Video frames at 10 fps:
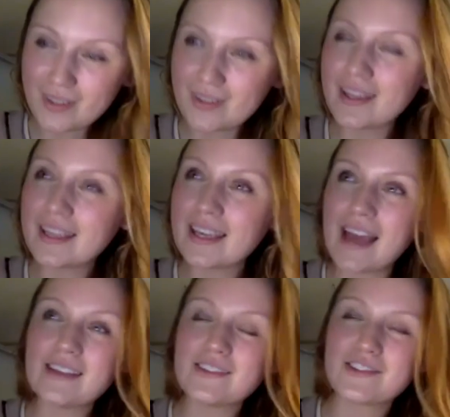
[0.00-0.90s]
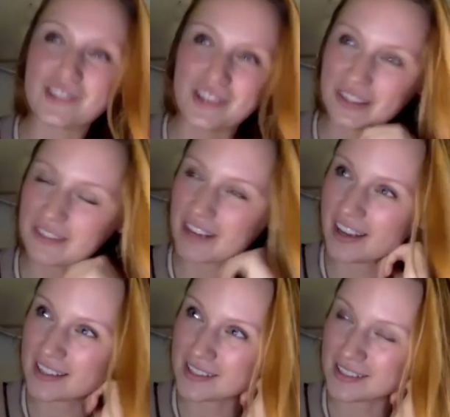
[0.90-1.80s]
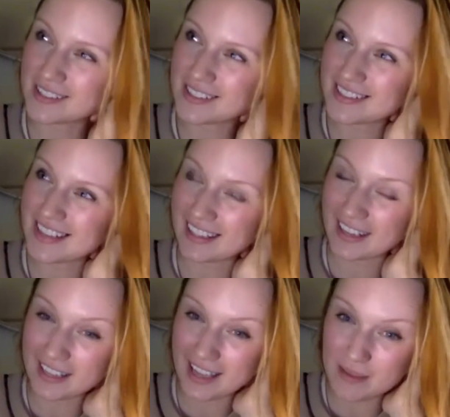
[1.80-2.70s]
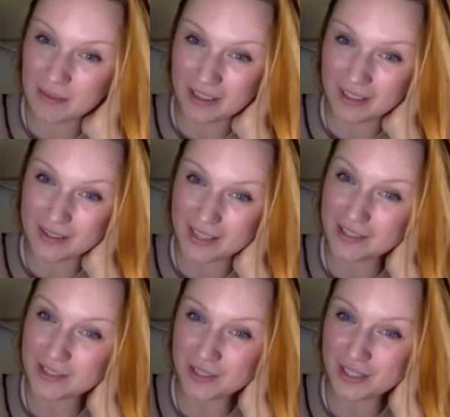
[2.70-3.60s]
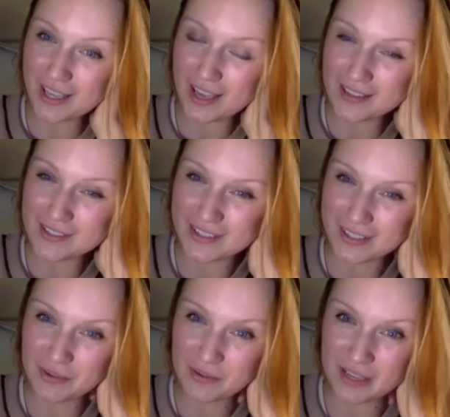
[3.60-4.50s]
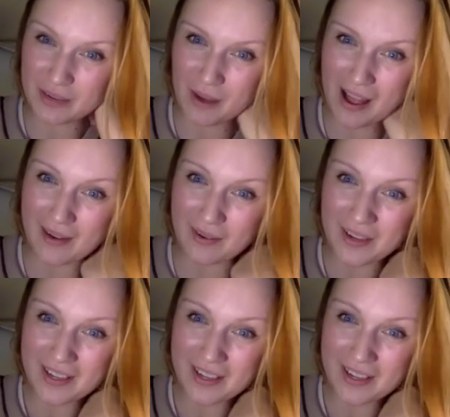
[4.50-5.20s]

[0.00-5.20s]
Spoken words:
engaged during the rehearsals, and I came in and I was like, I just got engaged, and everyone was like, wow,